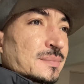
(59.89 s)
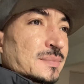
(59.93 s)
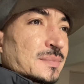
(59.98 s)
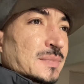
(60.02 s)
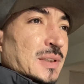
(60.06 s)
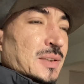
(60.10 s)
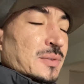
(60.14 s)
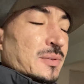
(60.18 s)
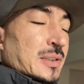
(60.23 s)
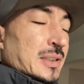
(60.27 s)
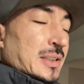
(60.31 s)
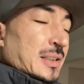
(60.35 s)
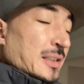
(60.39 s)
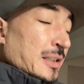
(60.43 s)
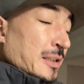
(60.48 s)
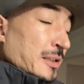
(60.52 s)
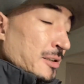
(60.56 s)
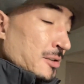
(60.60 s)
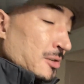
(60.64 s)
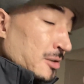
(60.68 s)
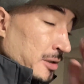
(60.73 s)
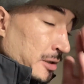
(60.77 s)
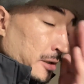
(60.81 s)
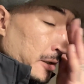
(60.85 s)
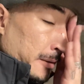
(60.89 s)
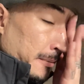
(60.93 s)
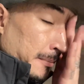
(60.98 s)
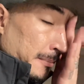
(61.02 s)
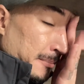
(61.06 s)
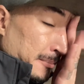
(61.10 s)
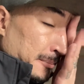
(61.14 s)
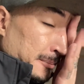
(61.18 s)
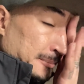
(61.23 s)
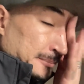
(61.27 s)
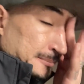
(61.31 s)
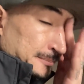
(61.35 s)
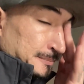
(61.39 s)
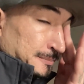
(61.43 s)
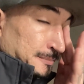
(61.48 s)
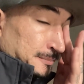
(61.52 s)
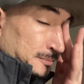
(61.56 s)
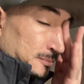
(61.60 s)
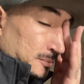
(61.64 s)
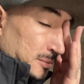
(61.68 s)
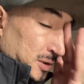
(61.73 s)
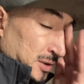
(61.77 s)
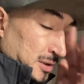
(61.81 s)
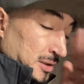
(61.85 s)
And we say, okay,
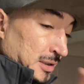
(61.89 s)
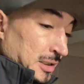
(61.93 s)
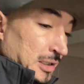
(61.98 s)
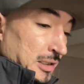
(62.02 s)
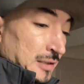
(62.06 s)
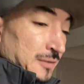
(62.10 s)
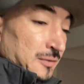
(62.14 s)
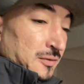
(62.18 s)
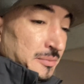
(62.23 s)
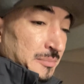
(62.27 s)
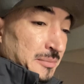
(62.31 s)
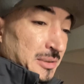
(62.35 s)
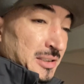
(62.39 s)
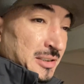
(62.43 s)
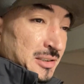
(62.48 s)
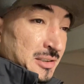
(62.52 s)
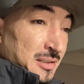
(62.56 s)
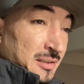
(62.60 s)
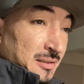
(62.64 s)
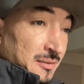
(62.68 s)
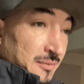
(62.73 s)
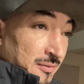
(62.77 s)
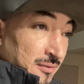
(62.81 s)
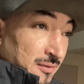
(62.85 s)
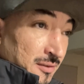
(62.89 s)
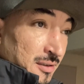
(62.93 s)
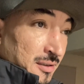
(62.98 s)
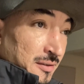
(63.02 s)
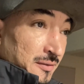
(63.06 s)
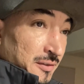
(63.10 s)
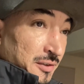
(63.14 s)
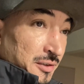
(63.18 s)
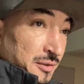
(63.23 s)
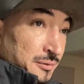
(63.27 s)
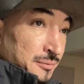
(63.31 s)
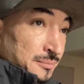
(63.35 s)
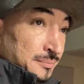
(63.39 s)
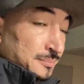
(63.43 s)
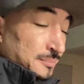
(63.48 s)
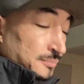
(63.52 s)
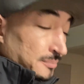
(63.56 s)
put the confirmation in front of you.